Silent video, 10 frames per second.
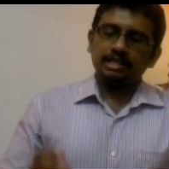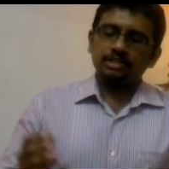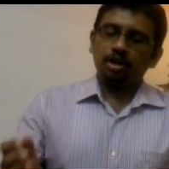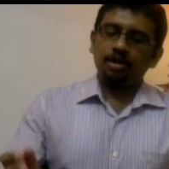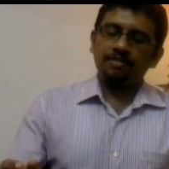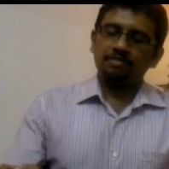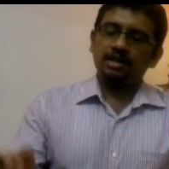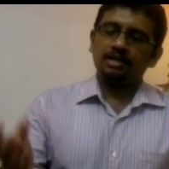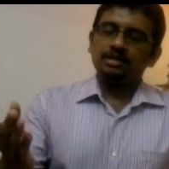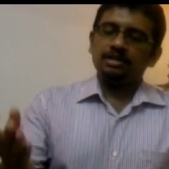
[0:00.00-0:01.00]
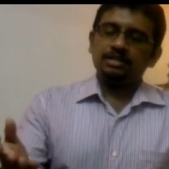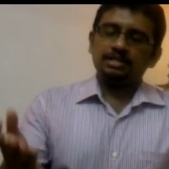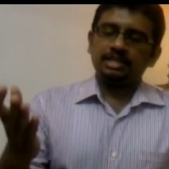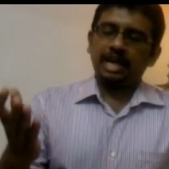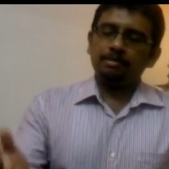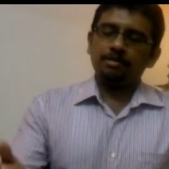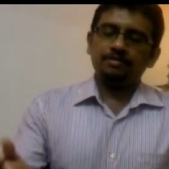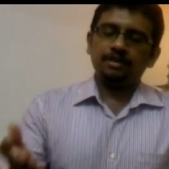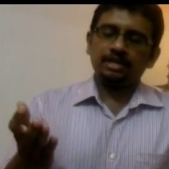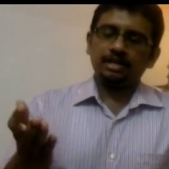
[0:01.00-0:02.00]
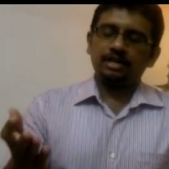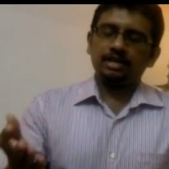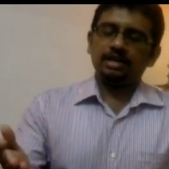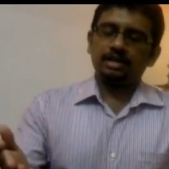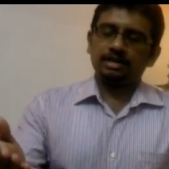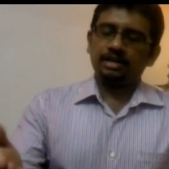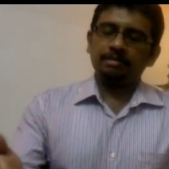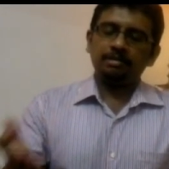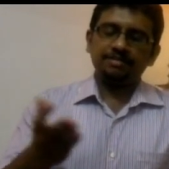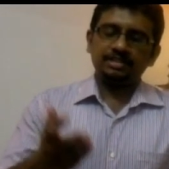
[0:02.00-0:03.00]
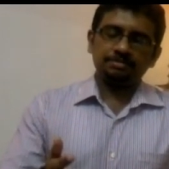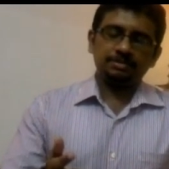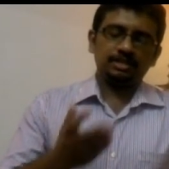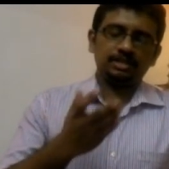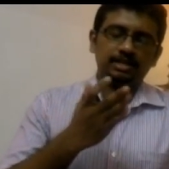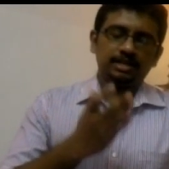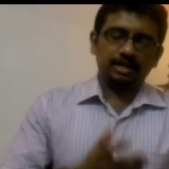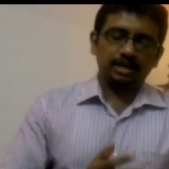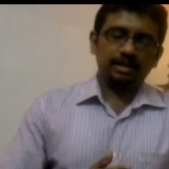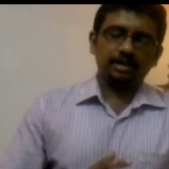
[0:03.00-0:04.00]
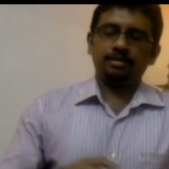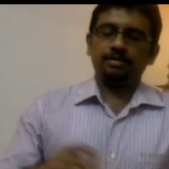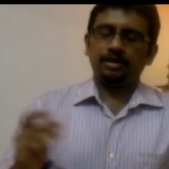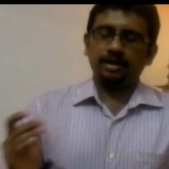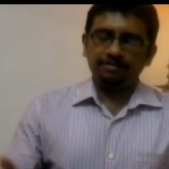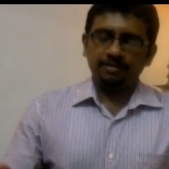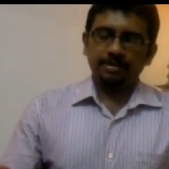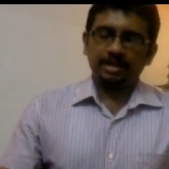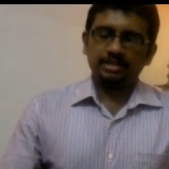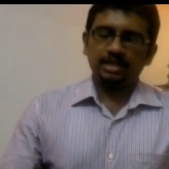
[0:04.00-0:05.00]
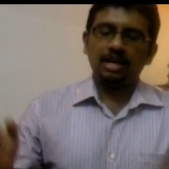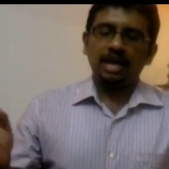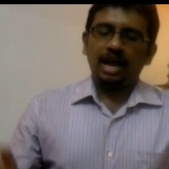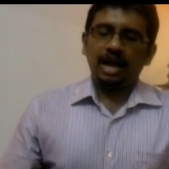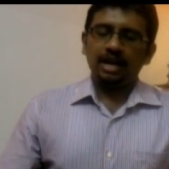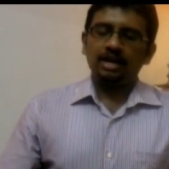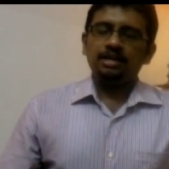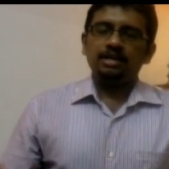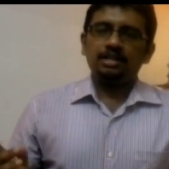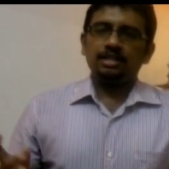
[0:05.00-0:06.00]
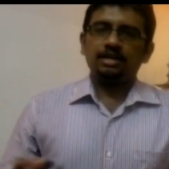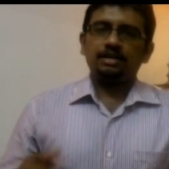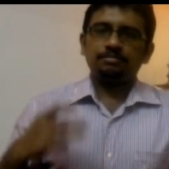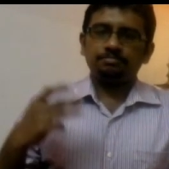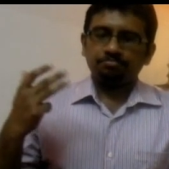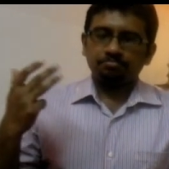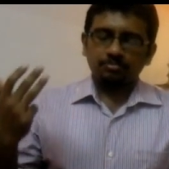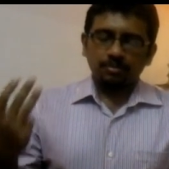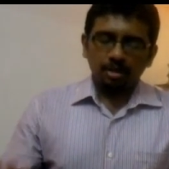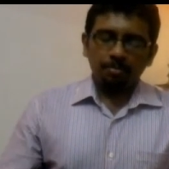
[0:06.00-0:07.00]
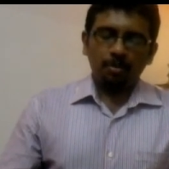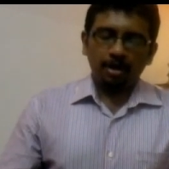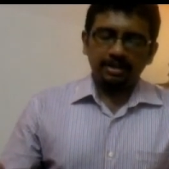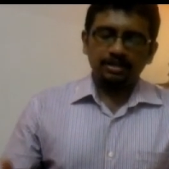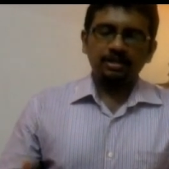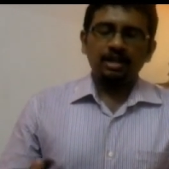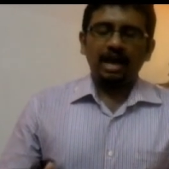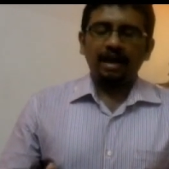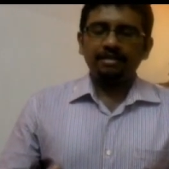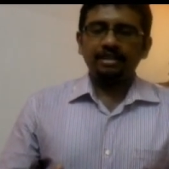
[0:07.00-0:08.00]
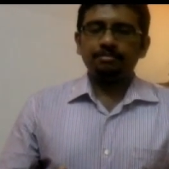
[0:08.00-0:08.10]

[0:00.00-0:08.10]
is got from the time of time of reception information, and the the point having the